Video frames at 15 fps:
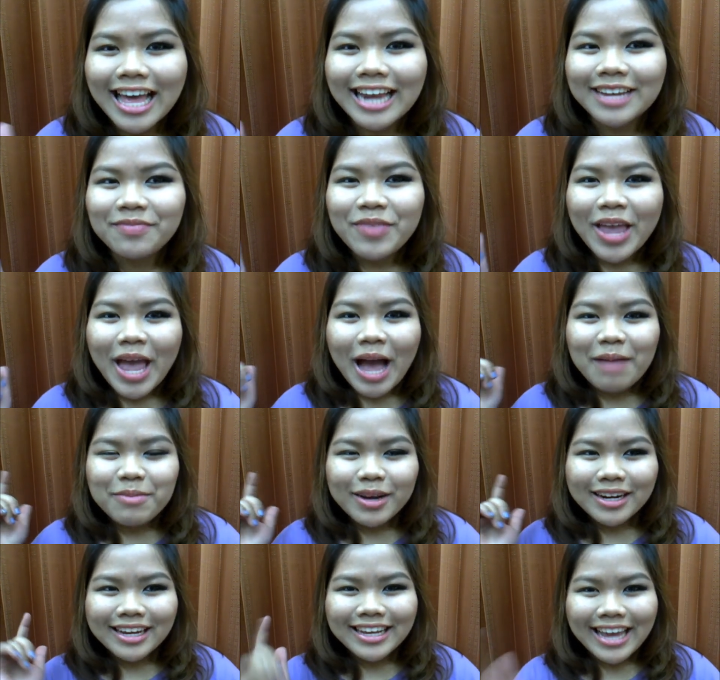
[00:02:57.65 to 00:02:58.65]
and
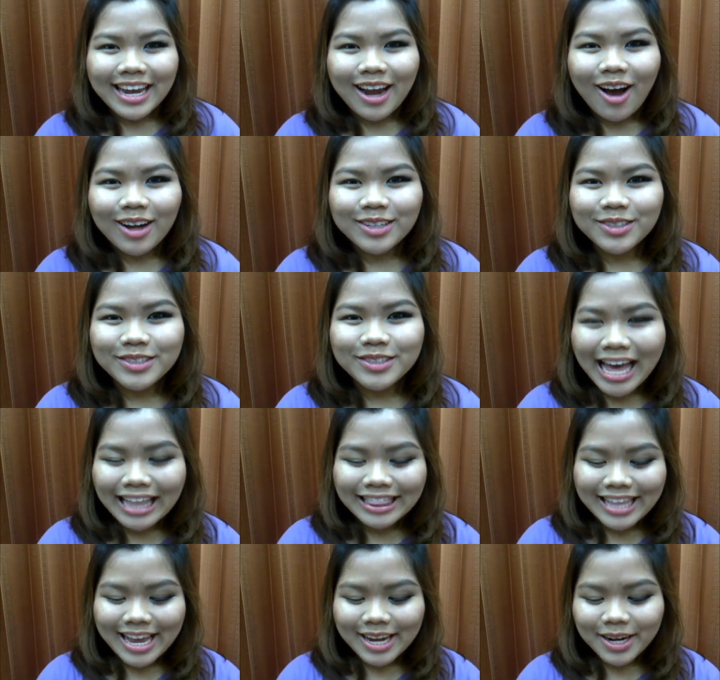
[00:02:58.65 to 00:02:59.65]
I'm gonna get onto
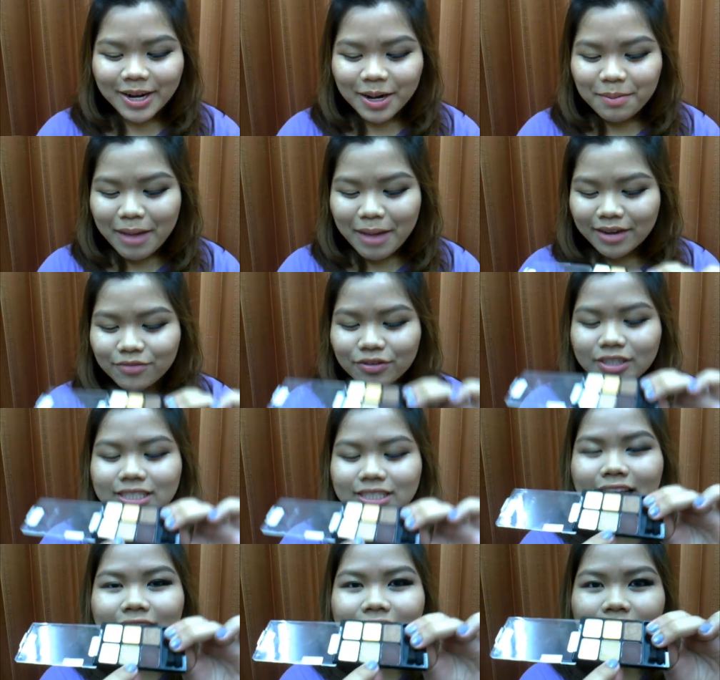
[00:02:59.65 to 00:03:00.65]
that later. But the
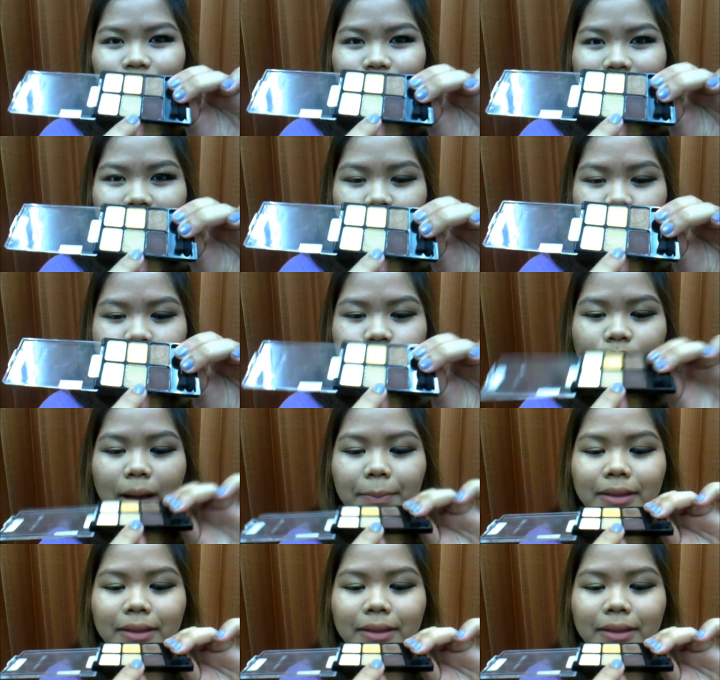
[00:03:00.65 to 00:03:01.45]
first color that we are going to